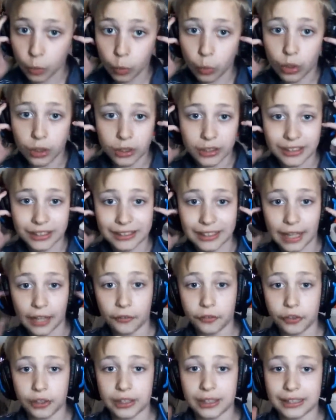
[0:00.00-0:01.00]
I would
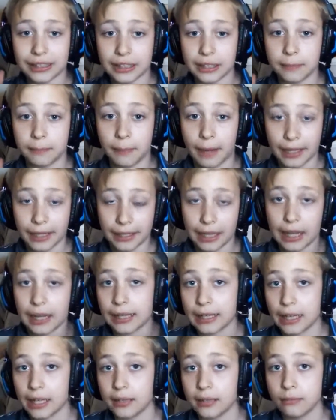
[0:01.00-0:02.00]
definitely
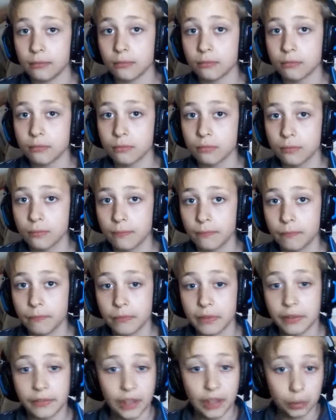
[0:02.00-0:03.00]
buy that game
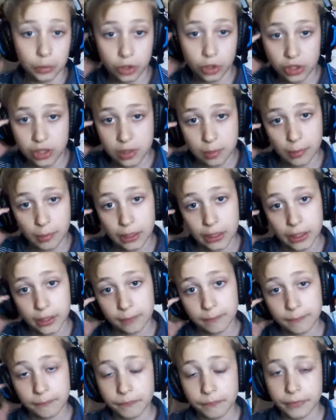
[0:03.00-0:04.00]
if that would cost
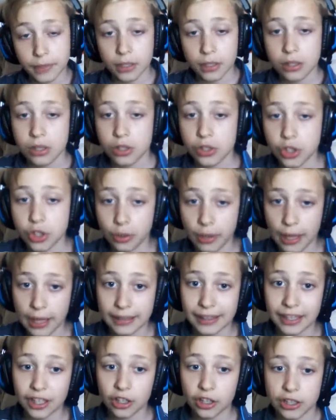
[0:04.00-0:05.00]
money.
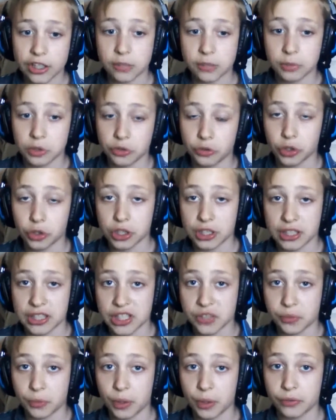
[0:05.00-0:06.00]
So yeah, thank you guys so much for
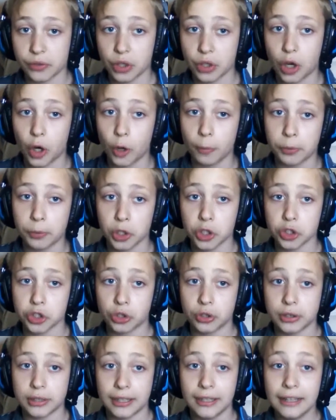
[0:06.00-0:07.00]
watching this review. I
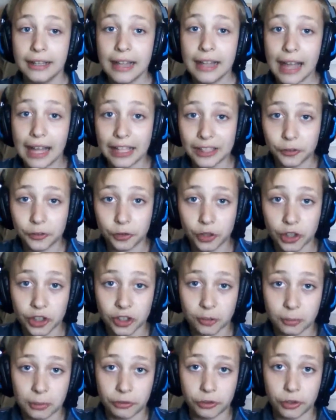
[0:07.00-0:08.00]
hope you enjoyed it.
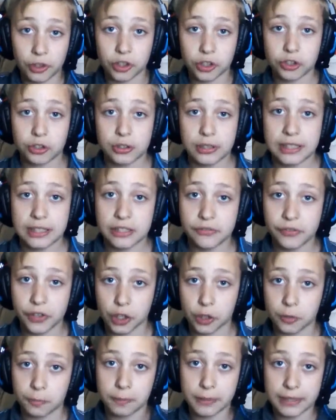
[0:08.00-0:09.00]
And Freedom, if you
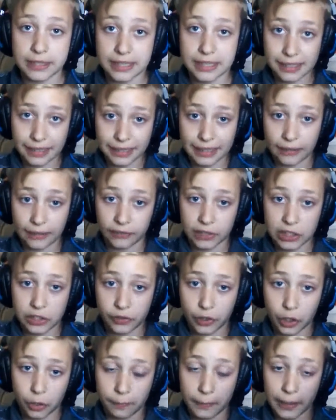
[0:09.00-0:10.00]
enjoyed this video, please uh,
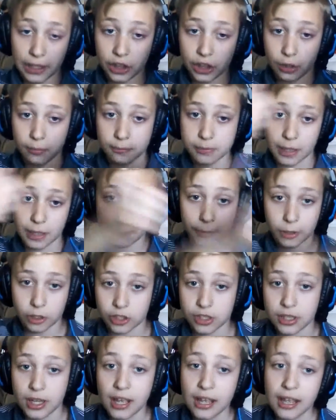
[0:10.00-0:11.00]
give this video a big
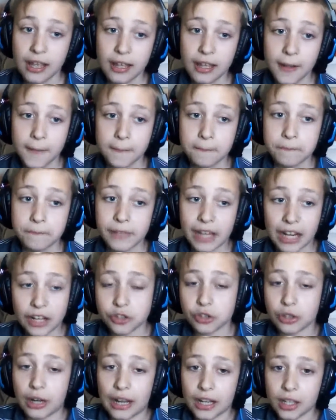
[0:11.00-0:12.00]
thumbs up because
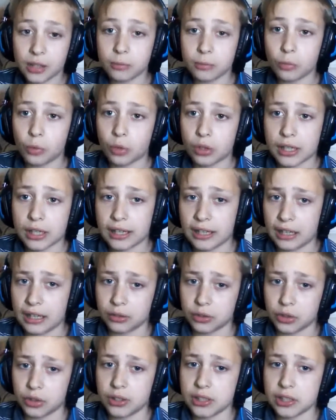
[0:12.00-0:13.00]
Actually, I am
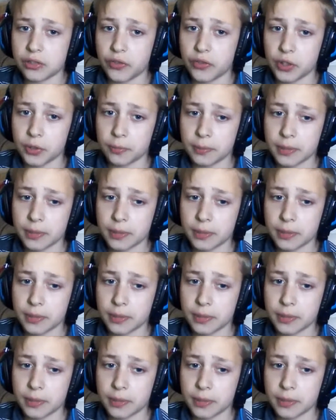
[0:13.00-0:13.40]
working out on